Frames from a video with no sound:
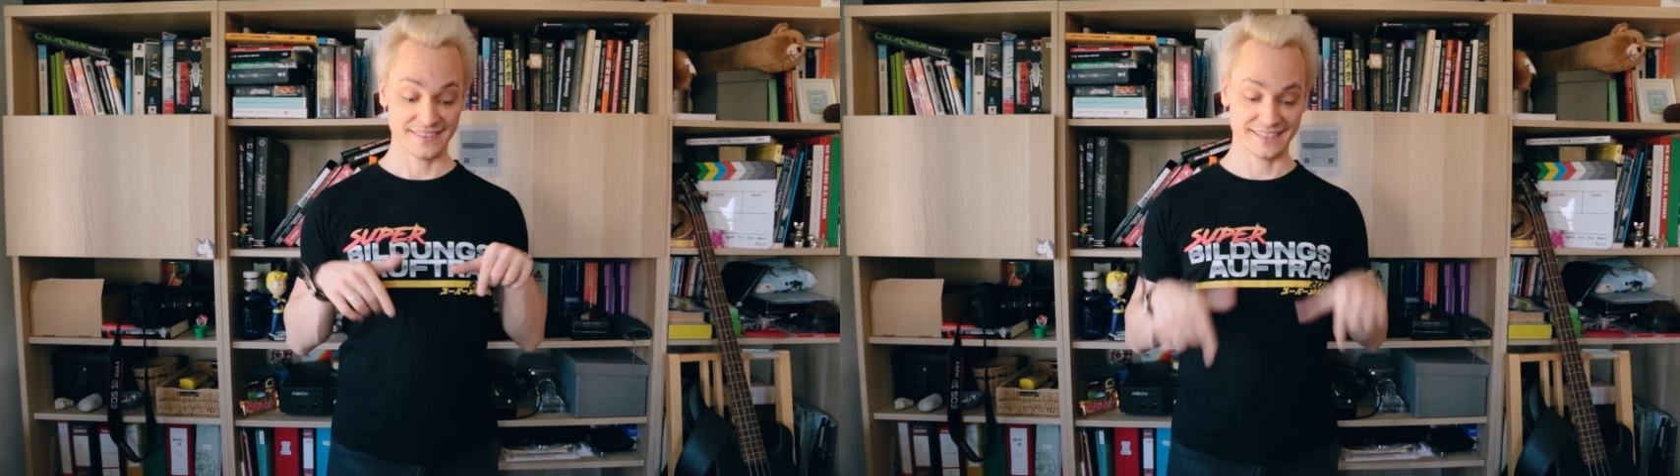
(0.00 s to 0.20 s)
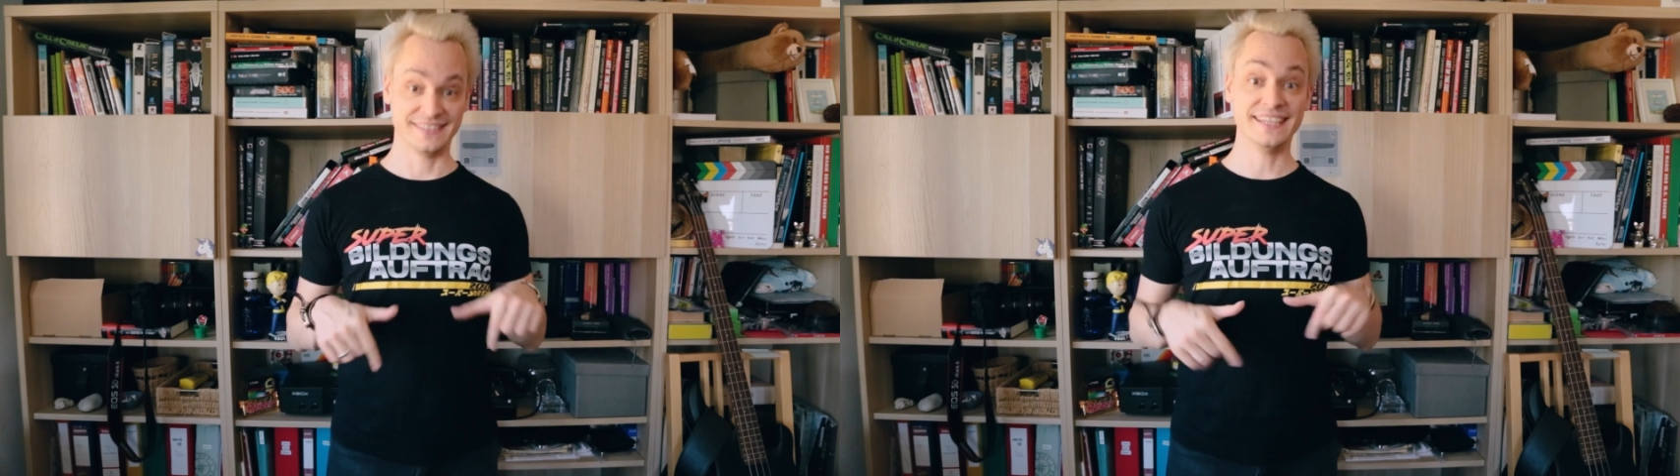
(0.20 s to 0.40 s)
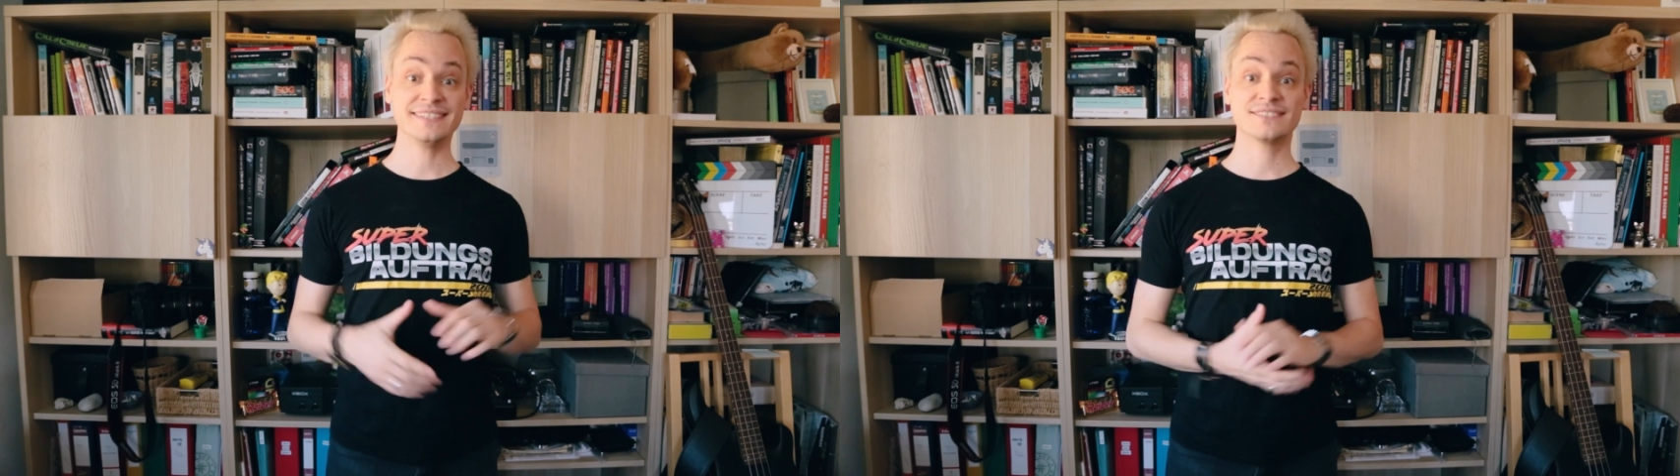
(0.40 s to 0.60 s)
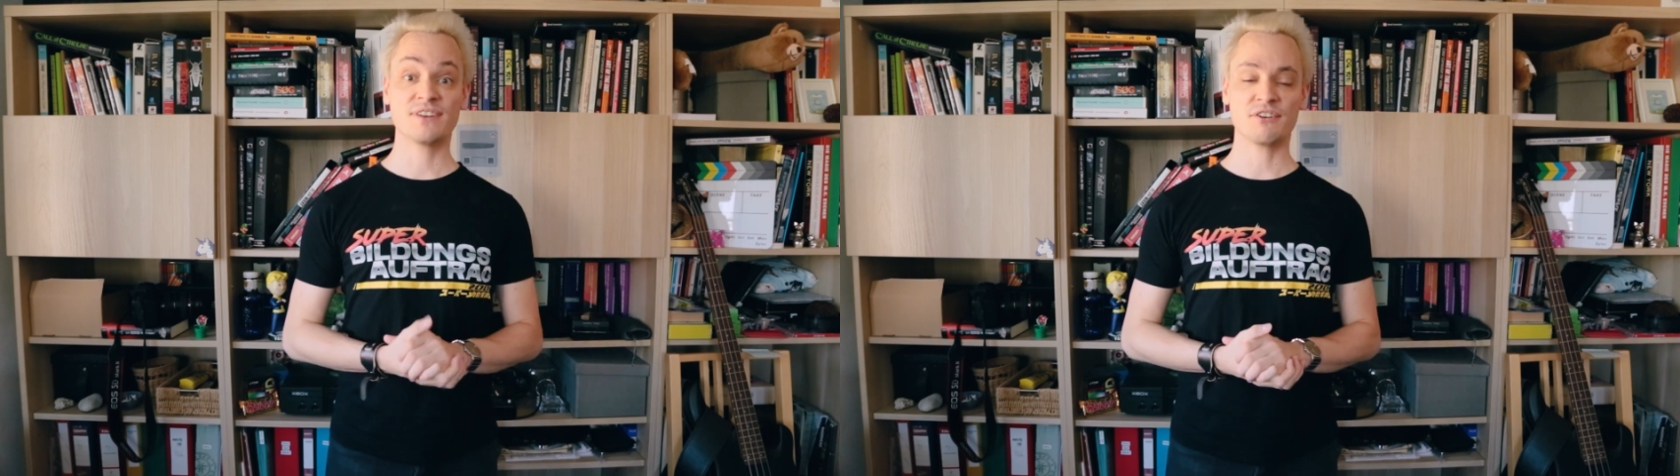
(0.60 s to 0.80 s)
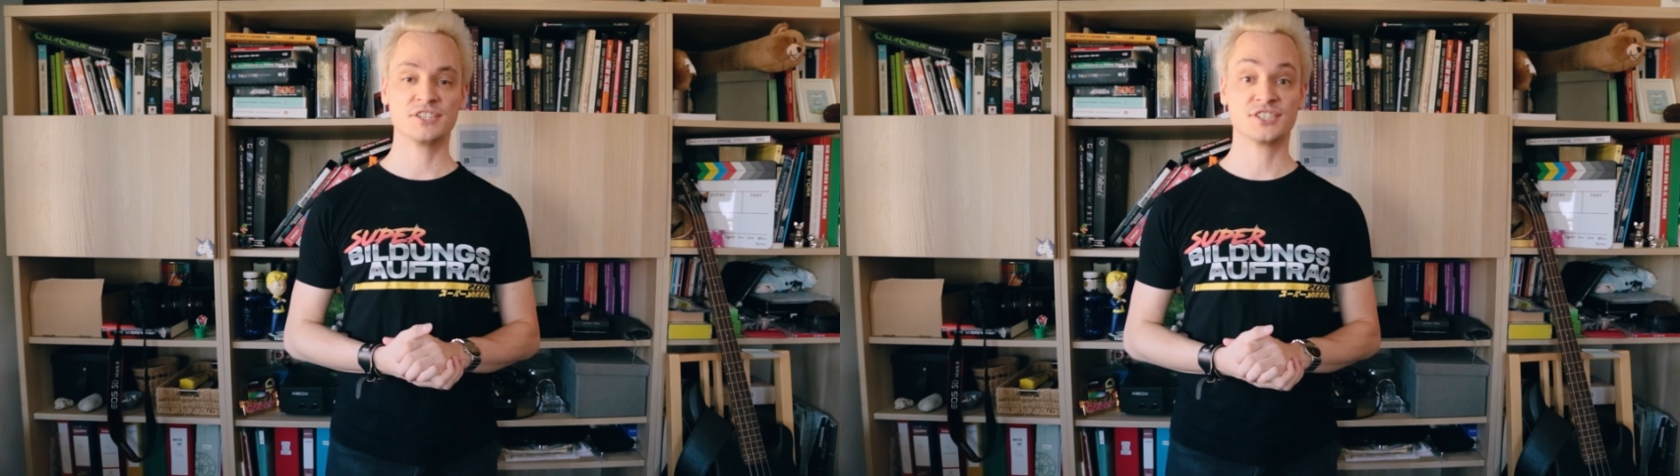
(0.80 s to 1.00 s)
that this
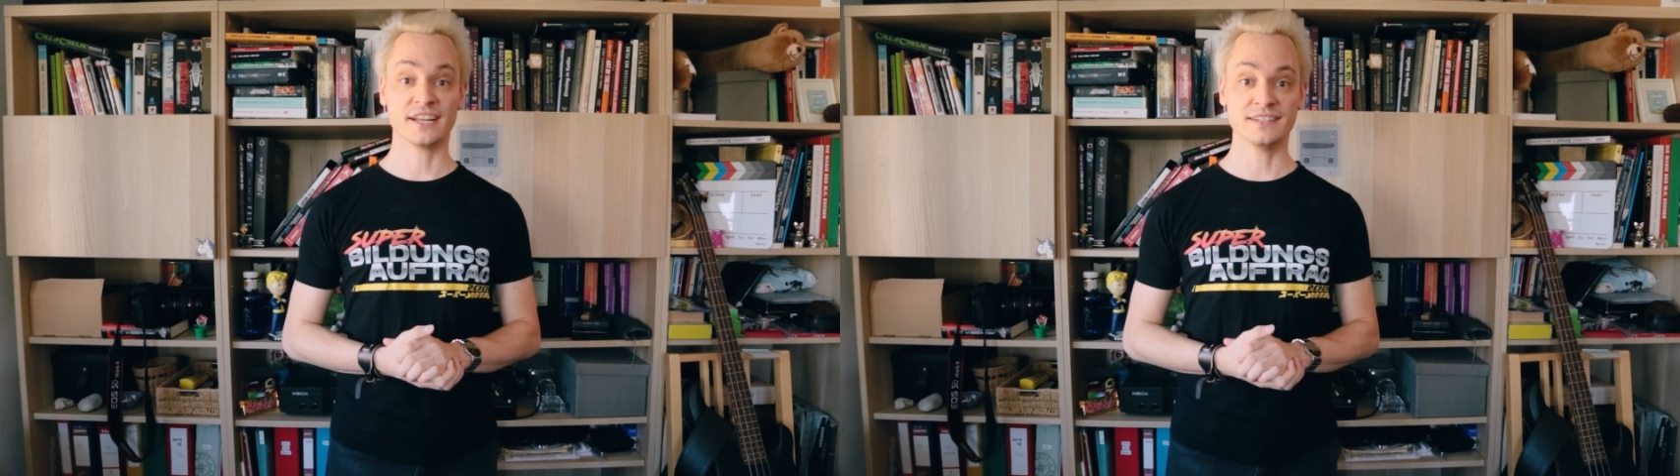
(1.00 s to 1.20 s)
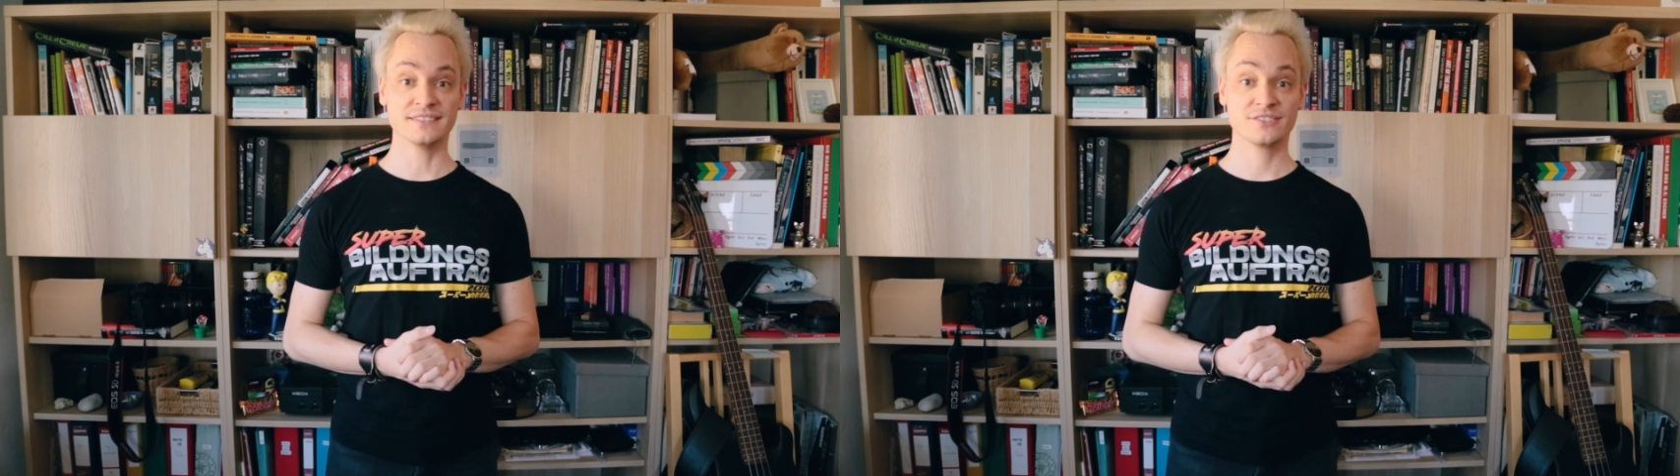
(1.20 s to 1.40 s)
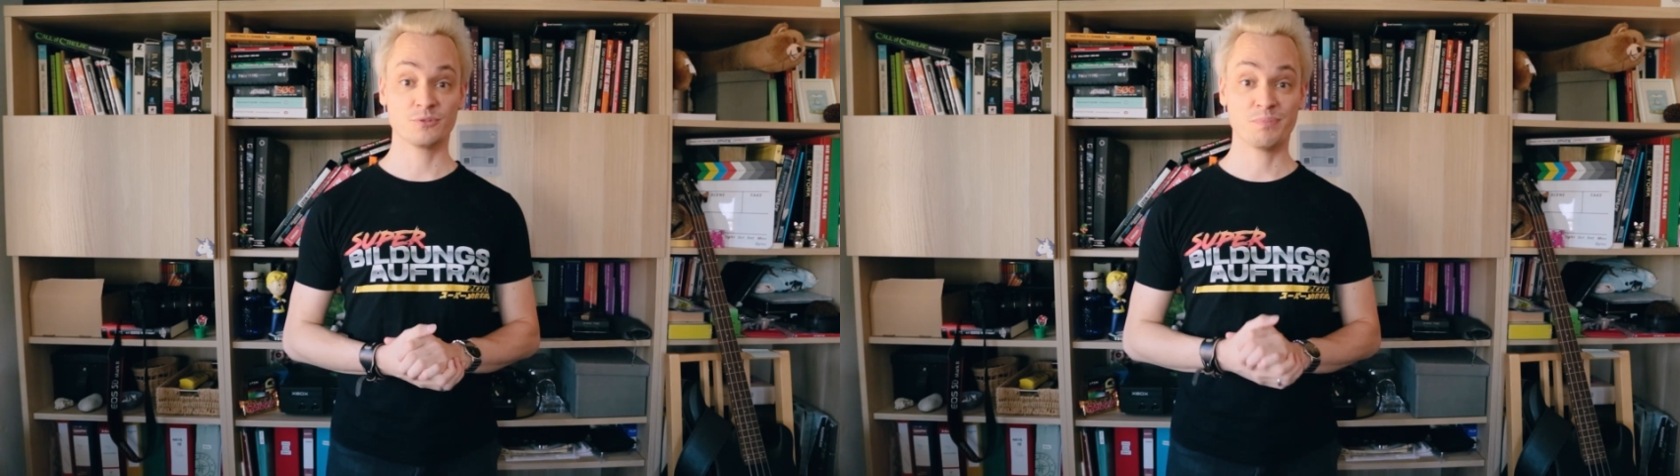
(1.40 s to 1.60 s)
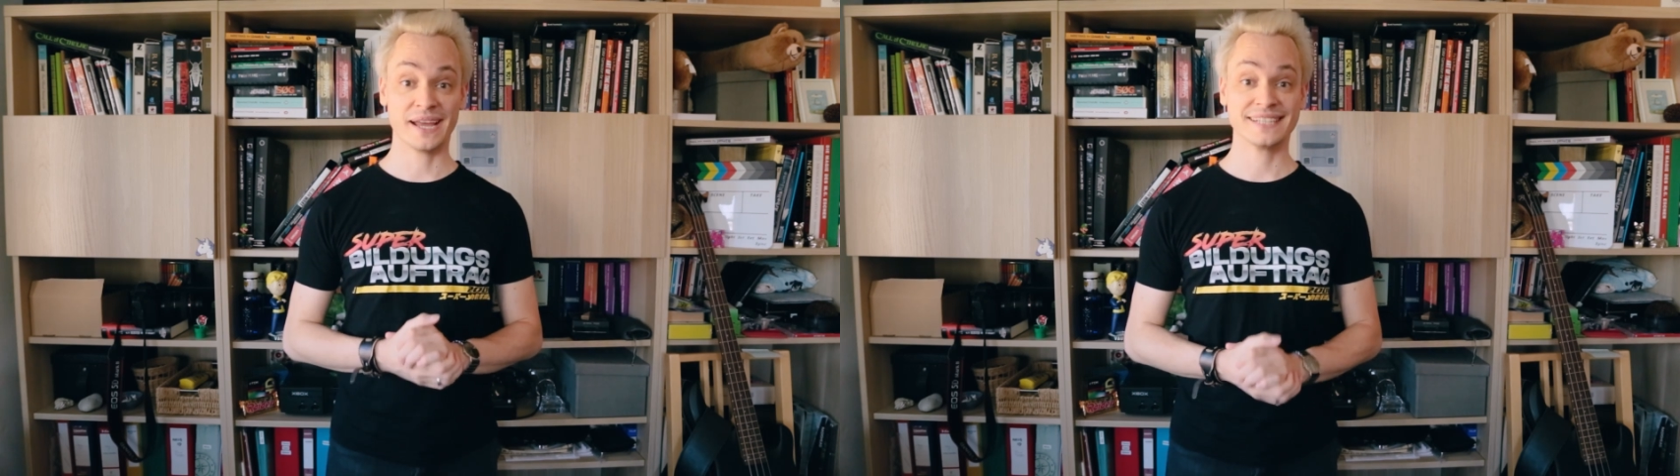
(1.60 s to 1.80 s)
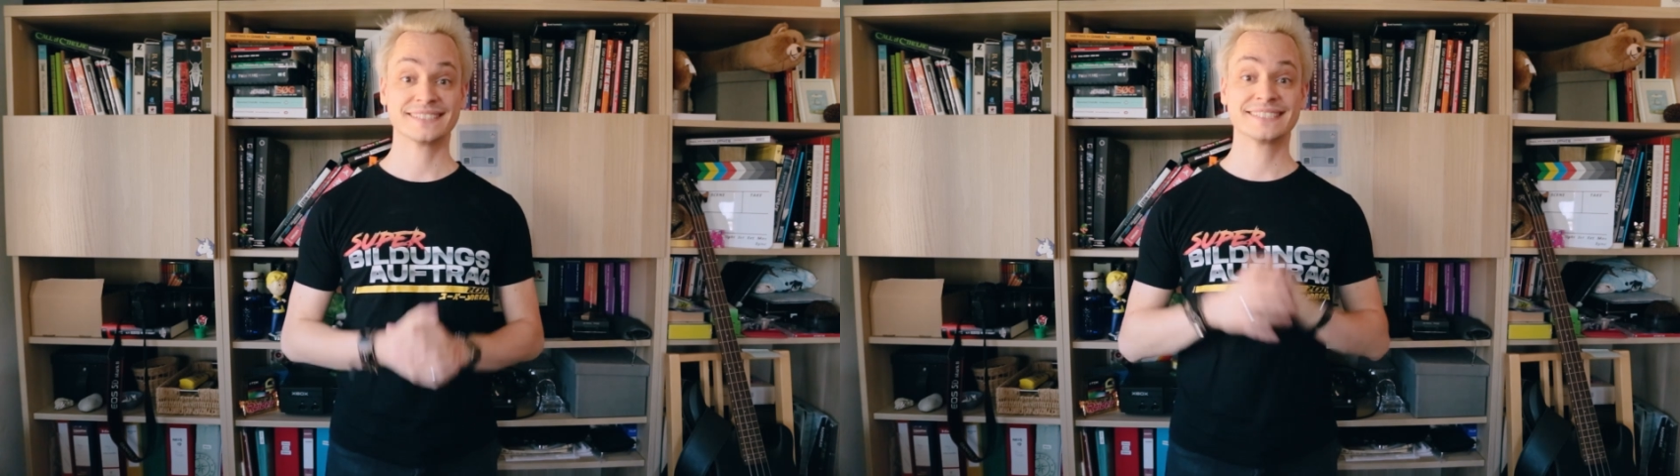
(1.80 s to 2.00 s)
very channel
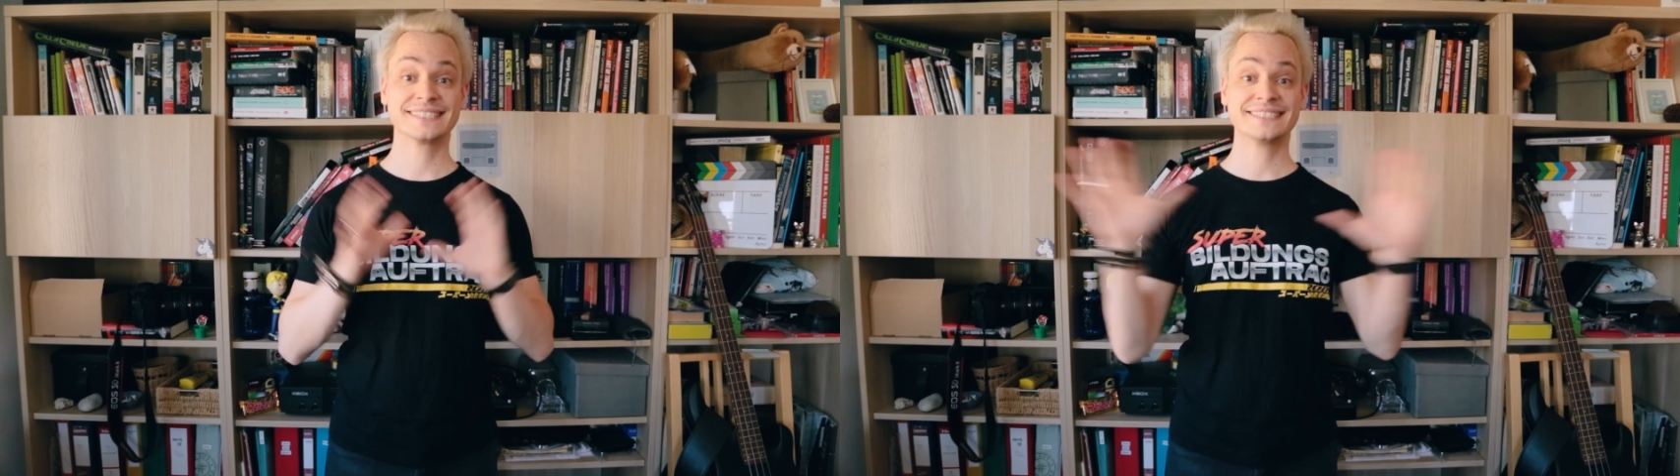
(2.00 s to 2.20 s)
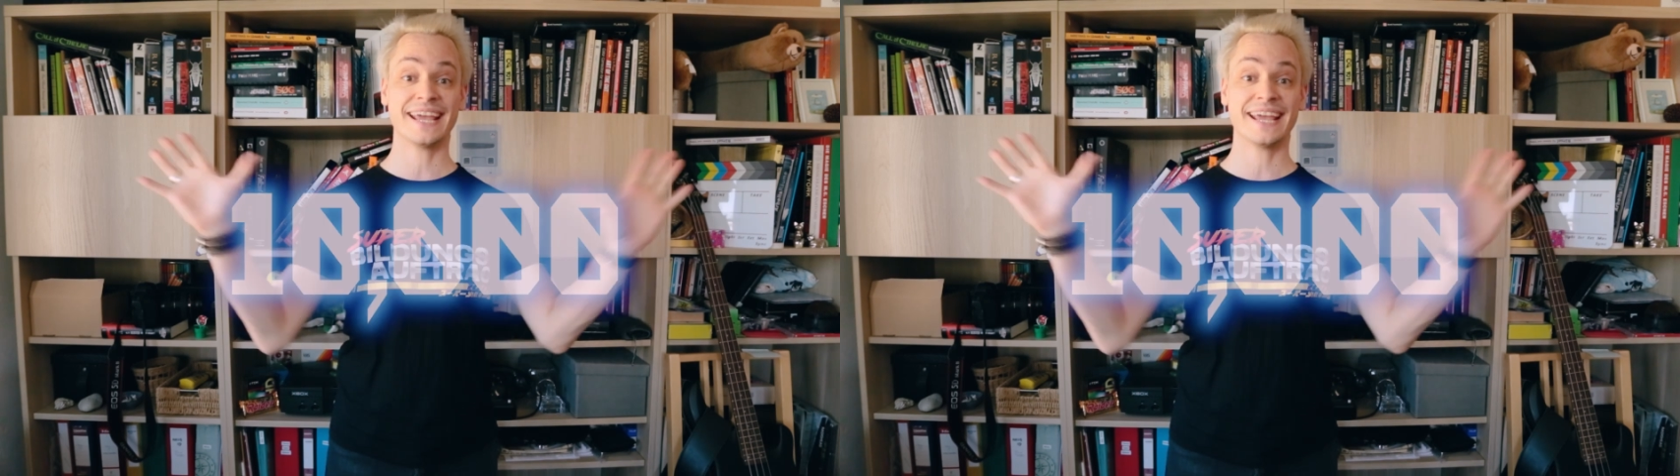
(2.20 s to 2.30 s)
surpassed